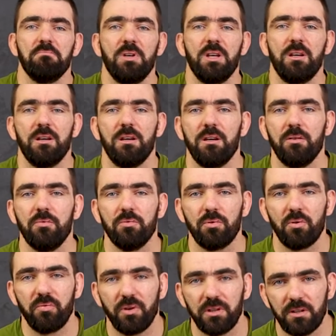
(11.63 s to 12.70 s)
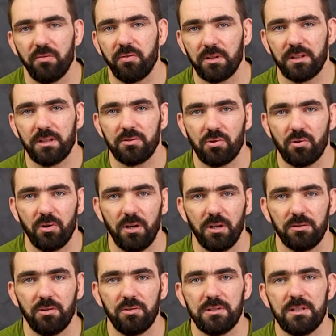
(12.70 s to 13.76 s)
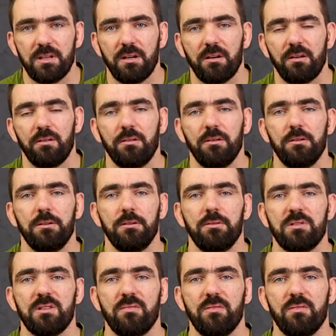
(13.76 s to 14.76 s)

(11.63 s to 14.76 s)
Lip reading: It's a very chocolatey cake, but